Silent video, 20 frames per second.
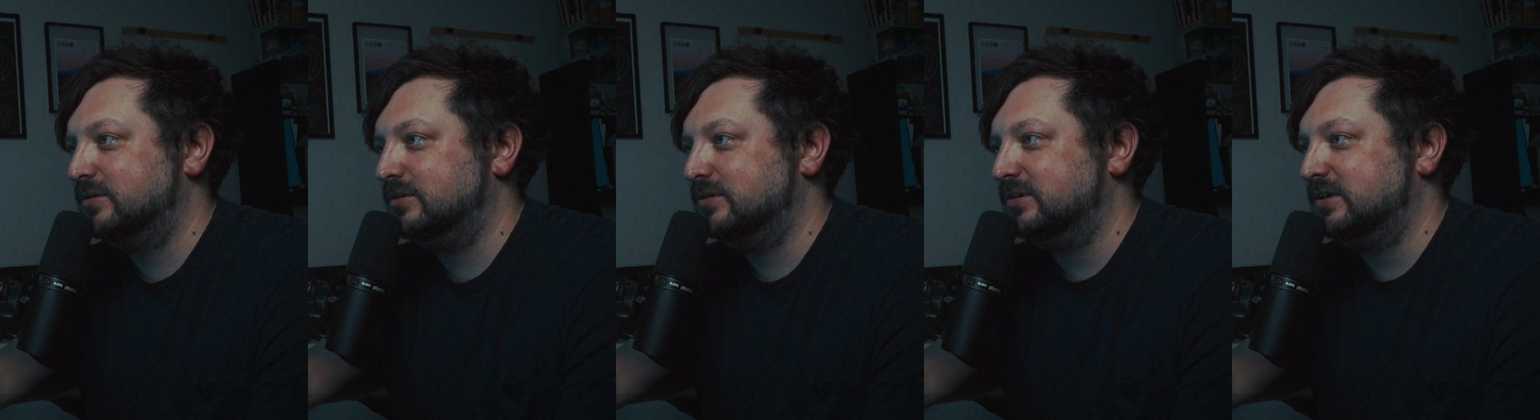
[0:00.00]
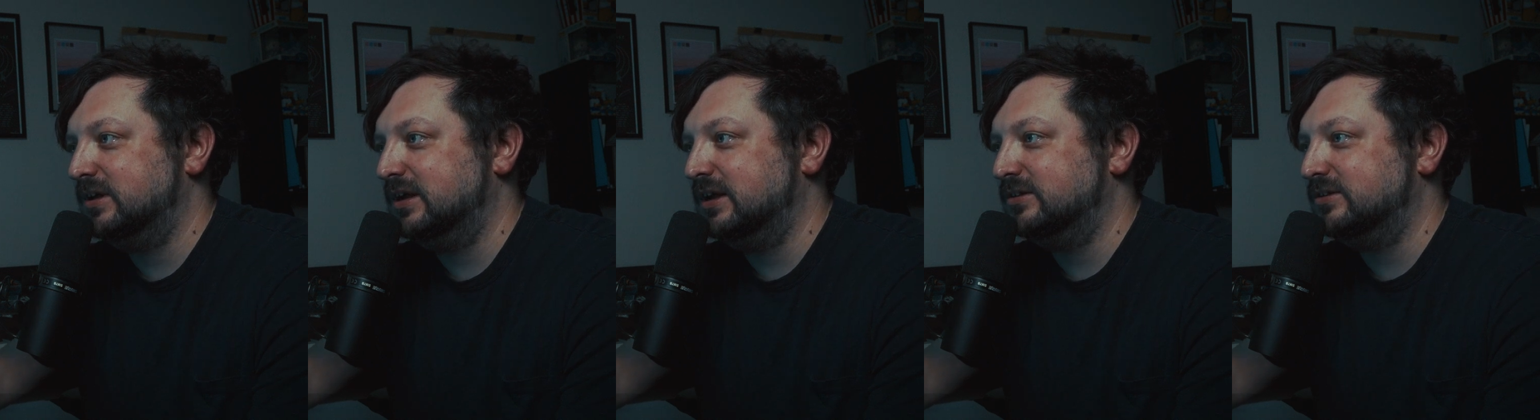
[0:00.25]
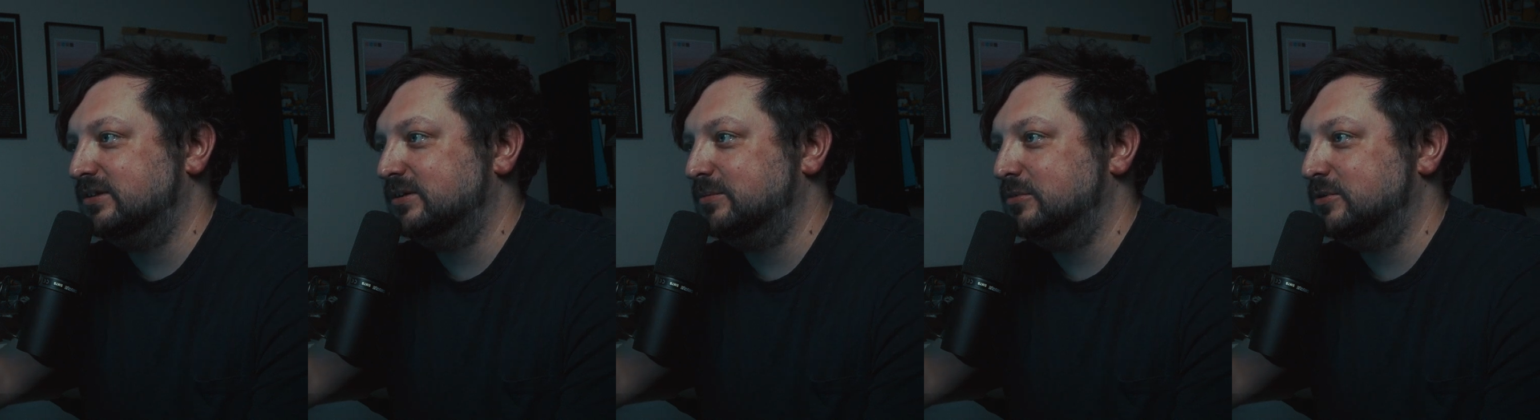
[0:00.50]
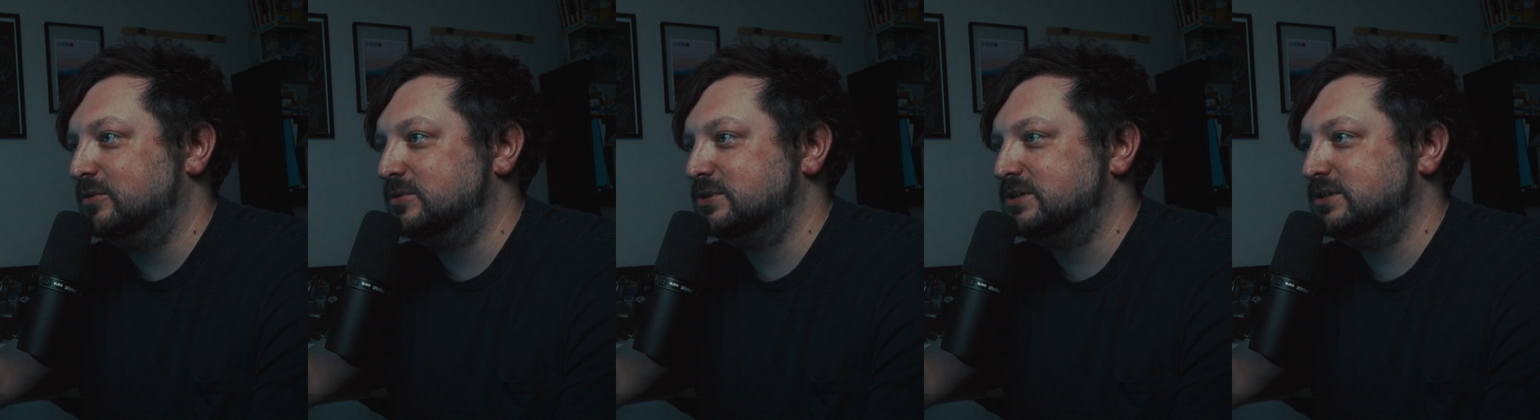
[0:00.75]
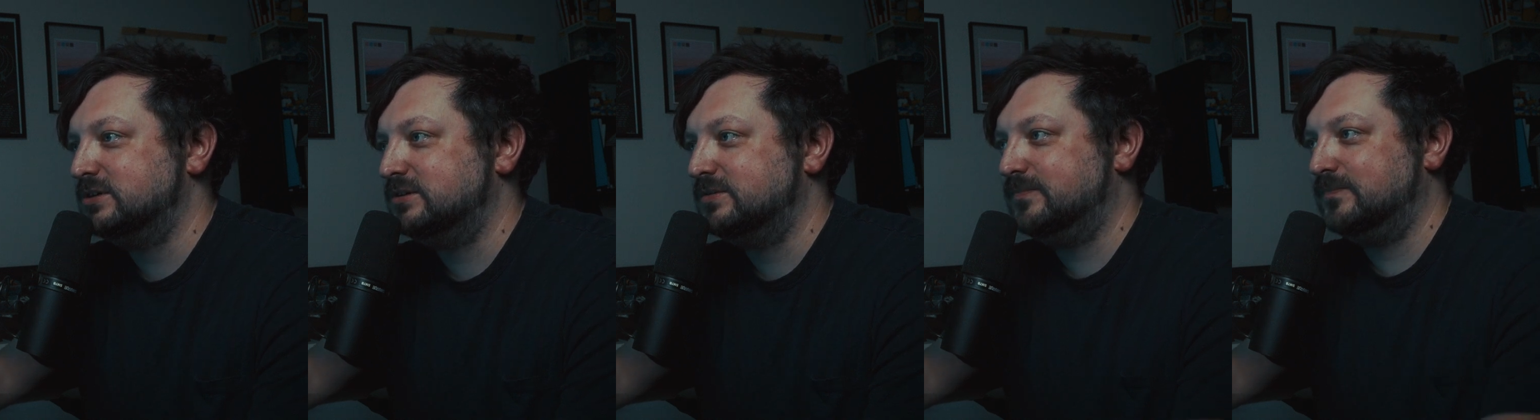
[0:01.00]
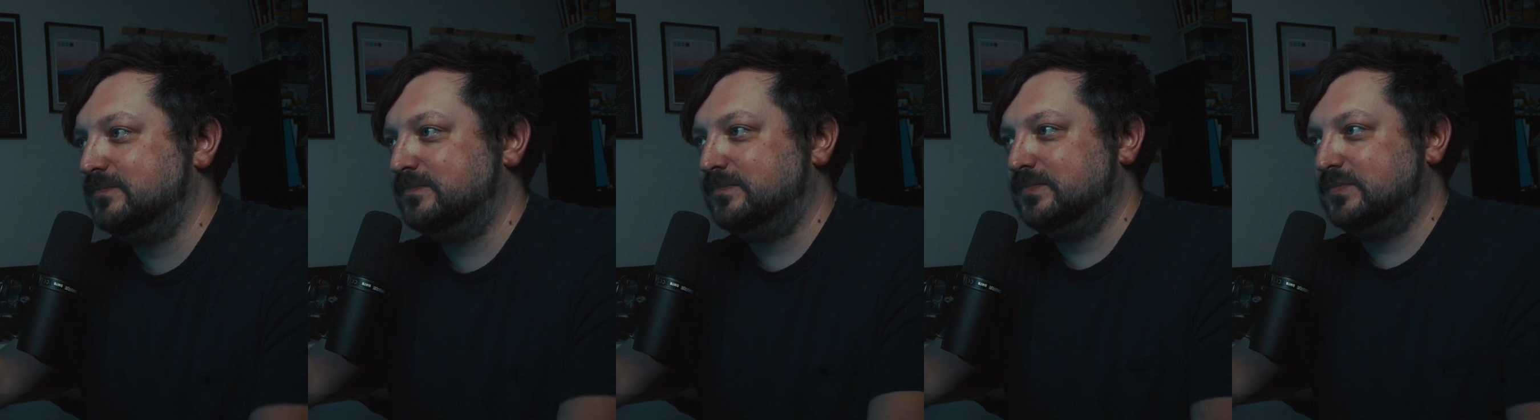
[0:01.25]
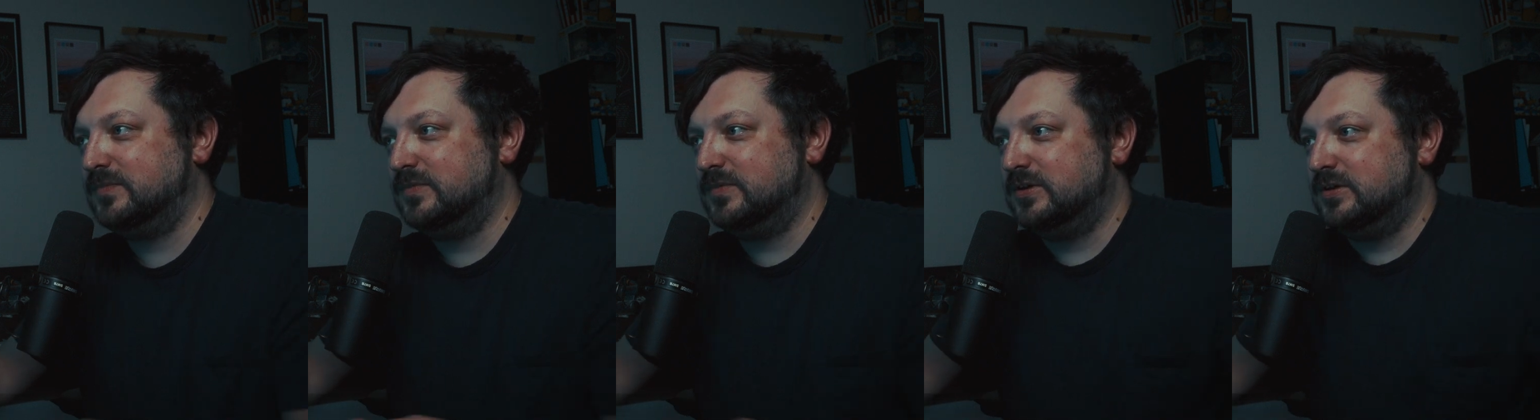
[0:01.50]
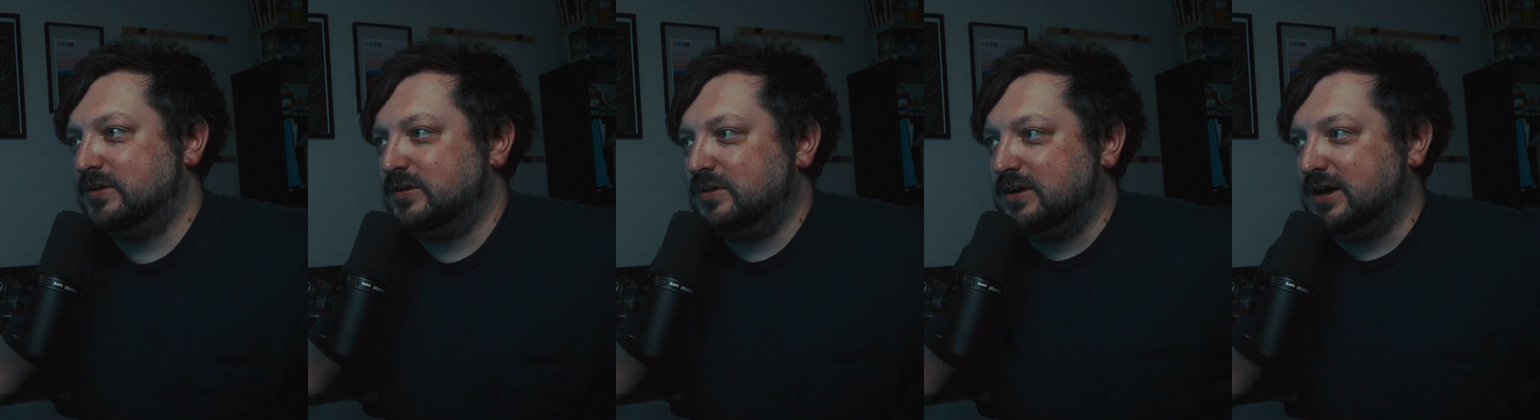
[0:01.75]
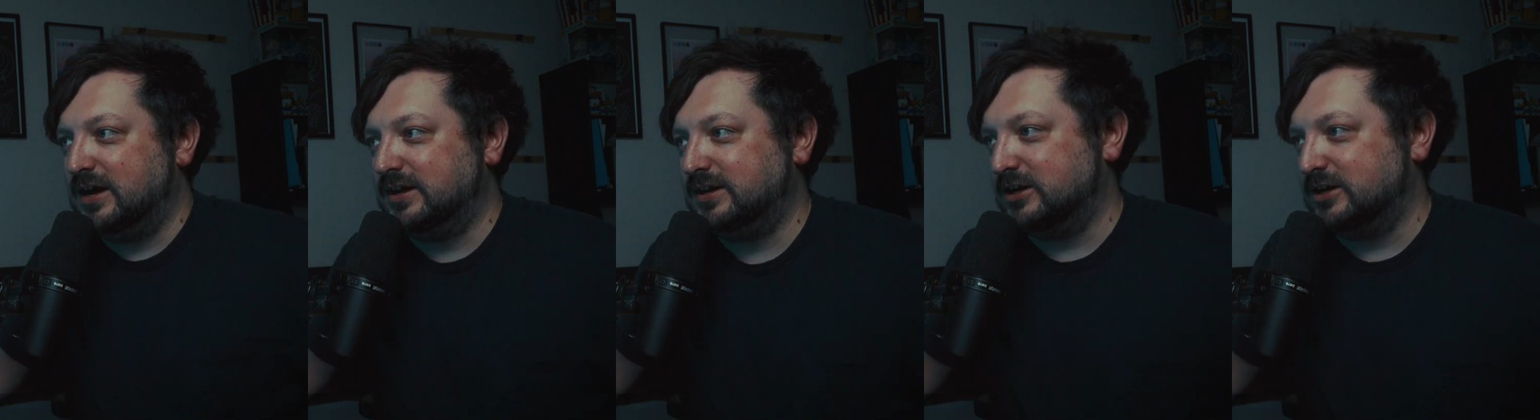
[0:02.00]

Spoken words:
dancing motion, and